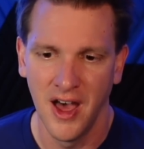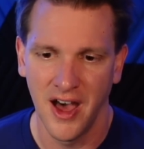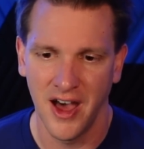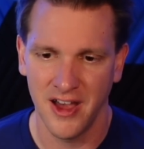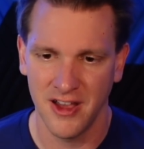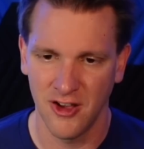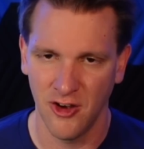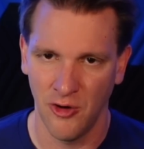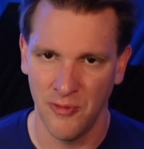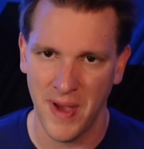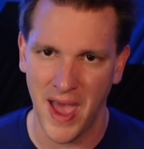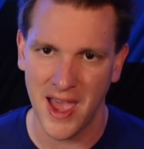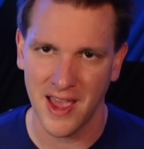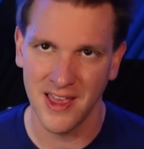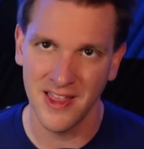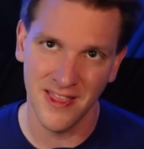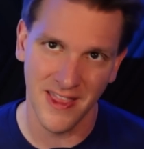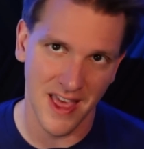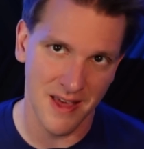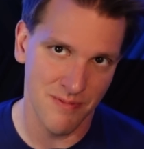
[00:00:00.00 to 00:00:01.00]
uh, go
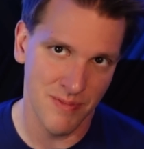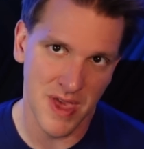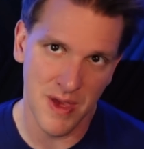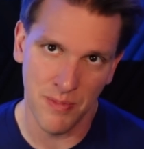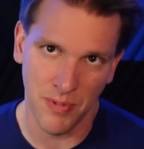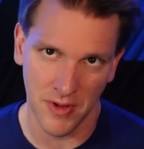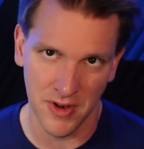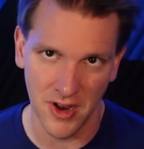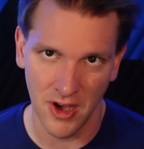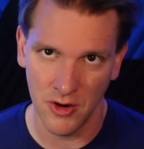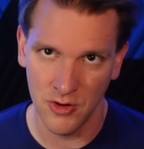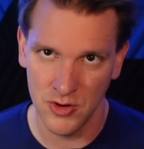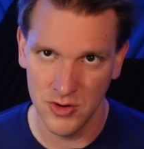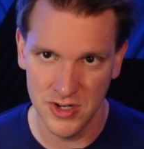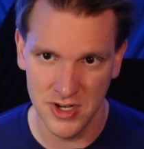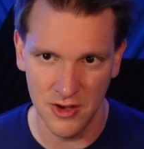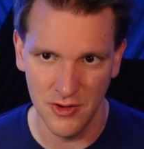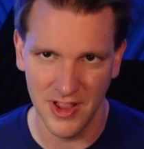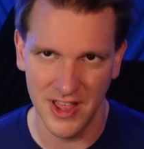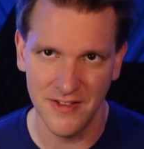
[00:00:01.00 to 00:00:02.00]
back and let people know who
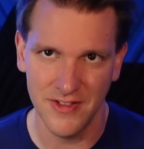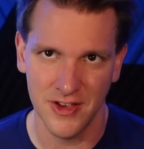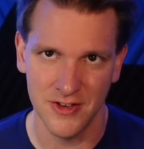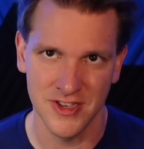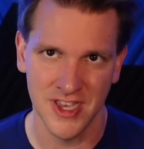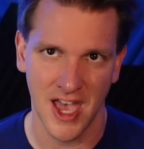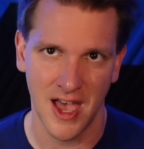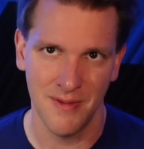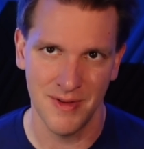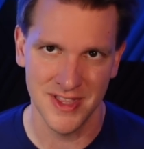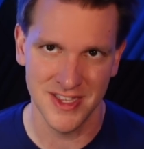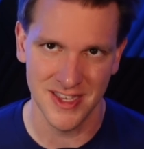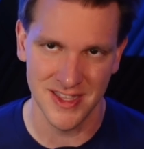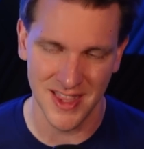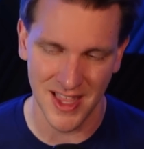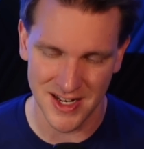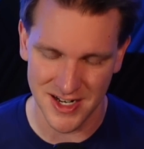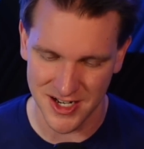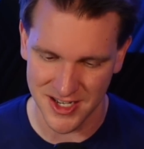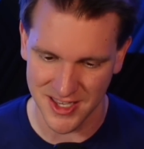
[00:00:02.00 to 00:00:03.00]
do leave those comments,
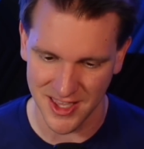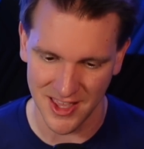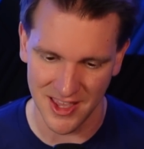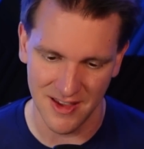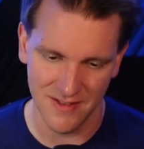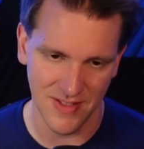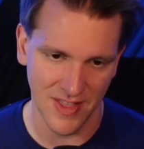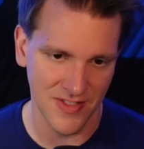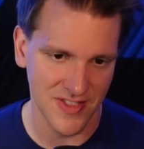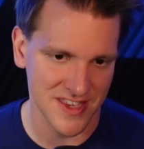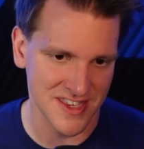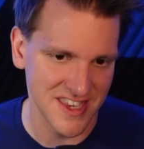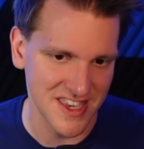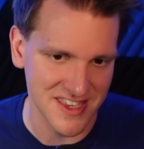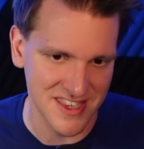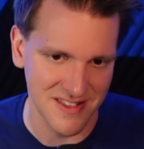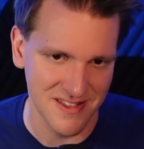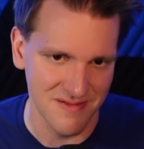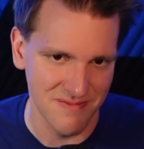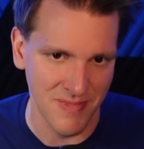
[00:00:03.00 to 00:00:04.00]
and then just leave that this
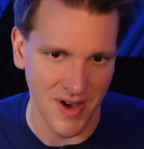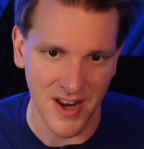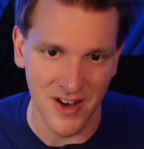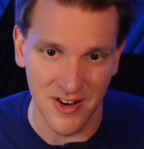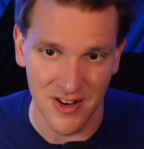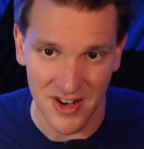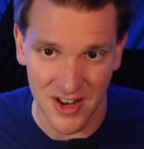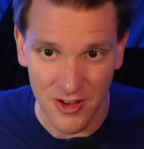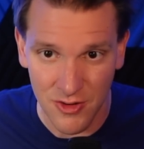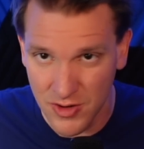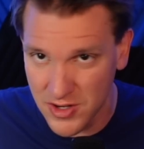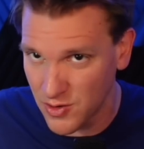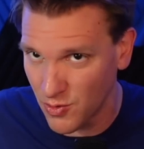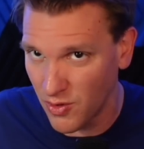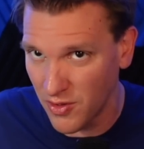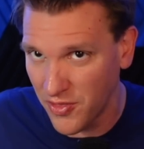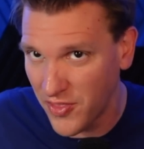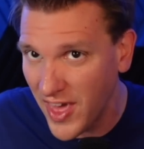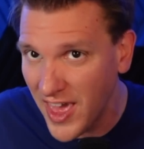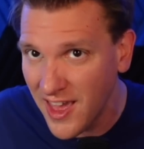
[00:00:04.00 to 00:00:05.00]
isn't my
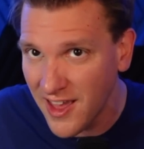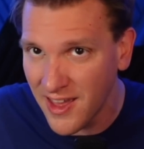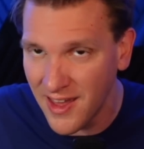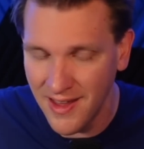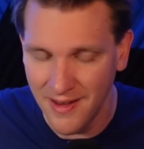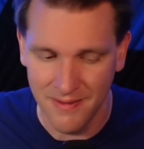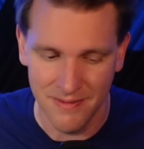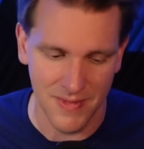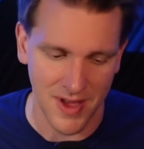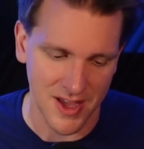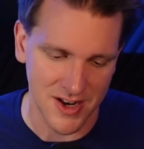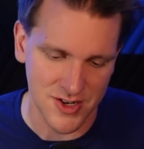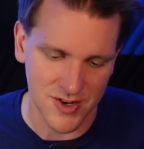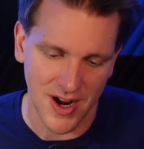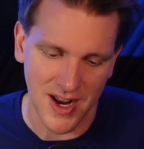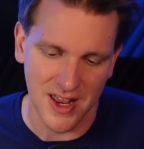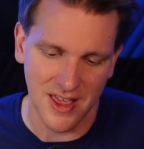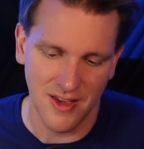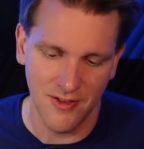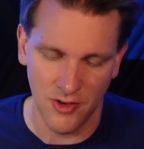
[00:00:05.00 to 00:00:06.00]
usual thing. I
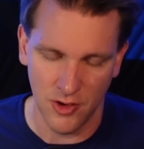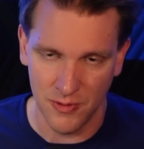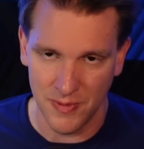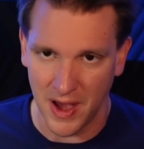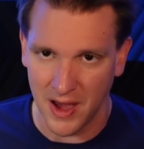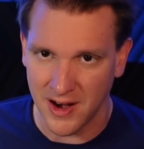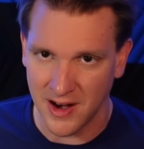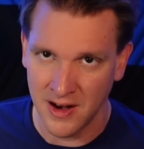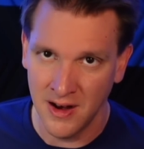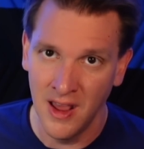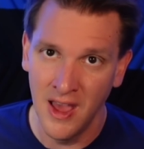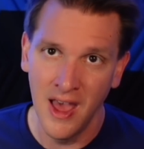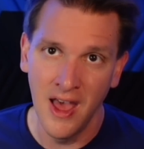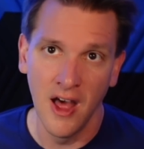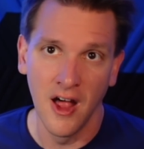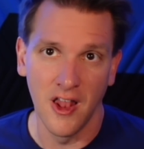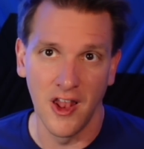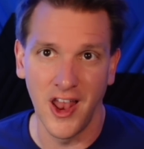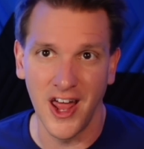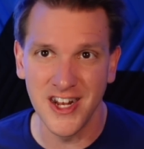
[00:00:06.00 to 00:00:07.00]
try to give you about a
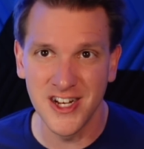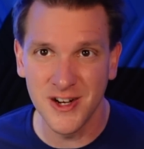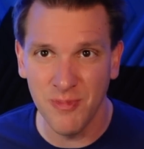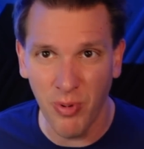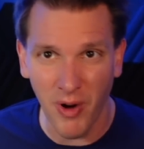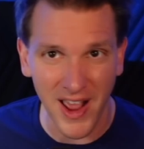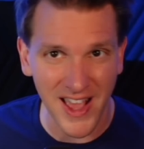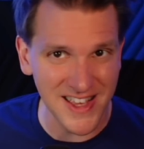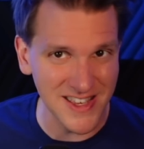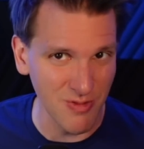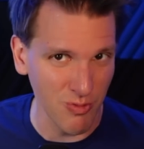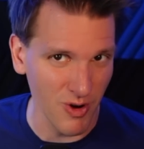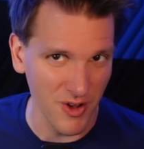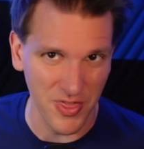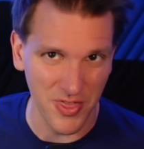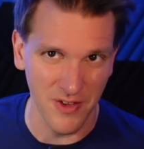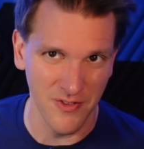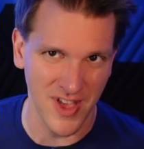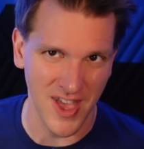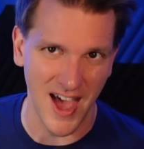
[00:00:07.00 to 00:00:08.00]
lunch break's
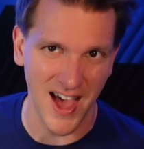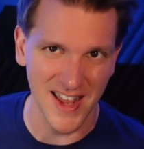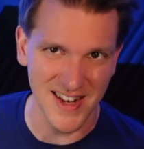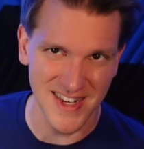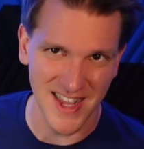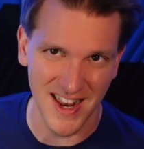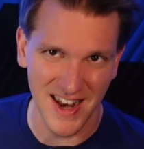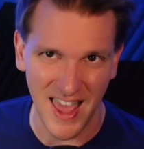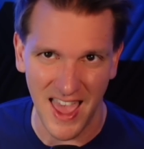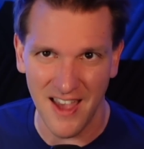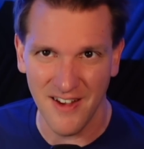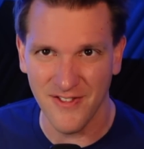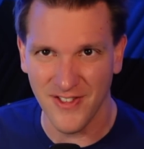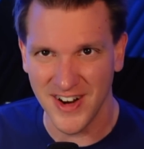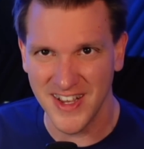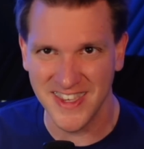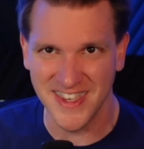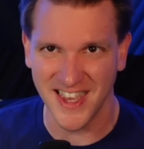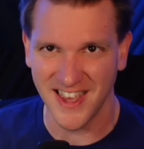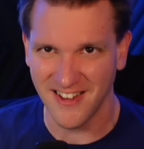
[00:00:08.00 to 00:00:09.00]
worth of content
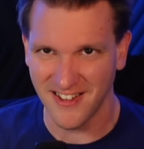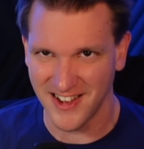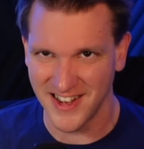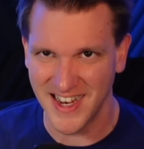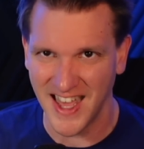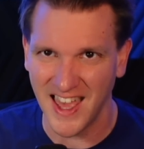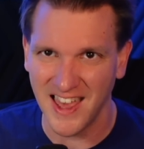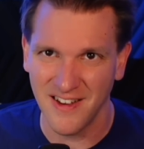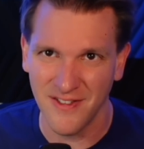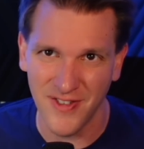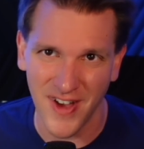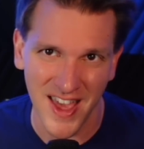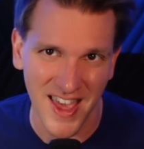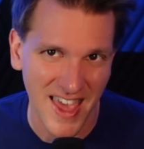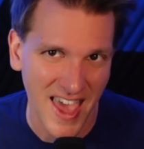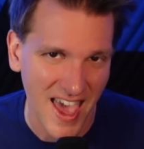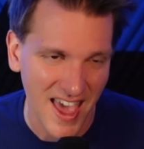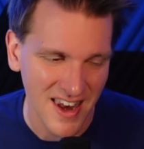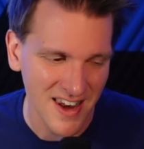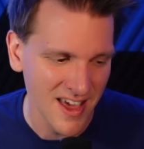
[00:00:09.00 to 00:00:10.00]
every single day if I
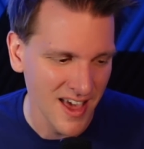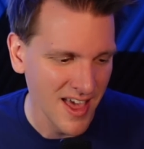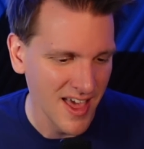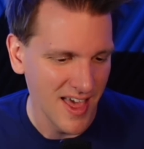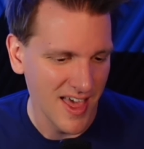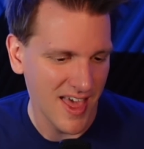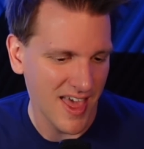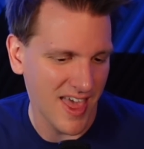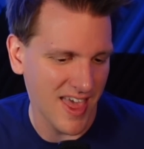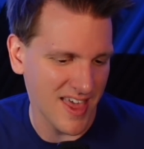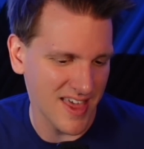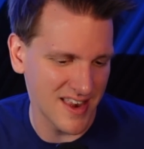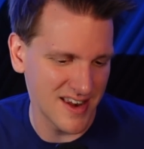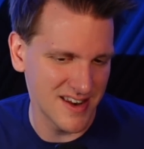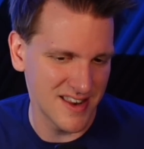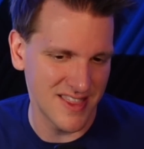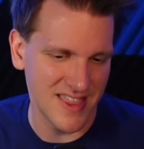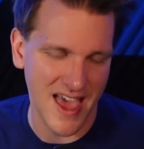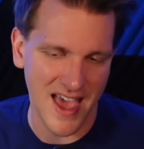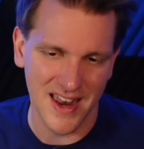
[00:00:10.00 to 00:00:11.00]
can,
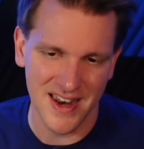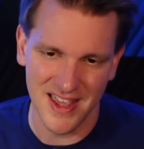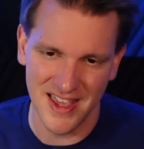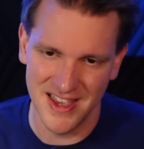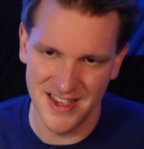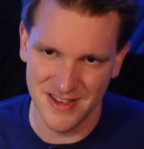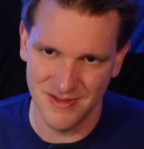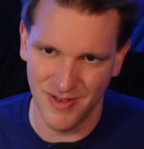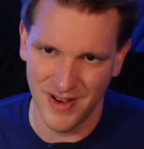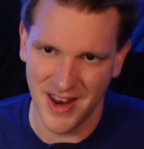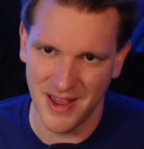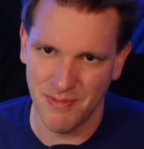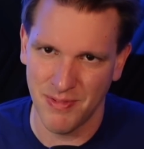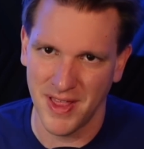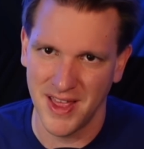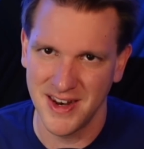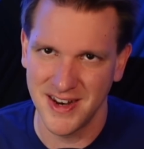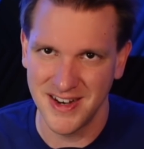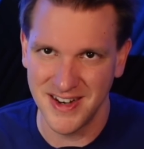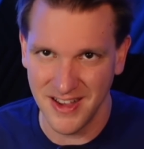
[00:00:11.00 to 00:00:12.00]
and that is what I
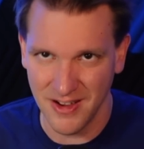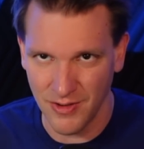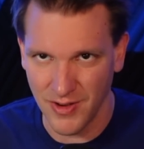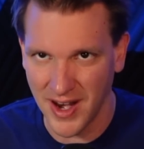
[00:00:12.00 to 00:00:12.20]
plan to do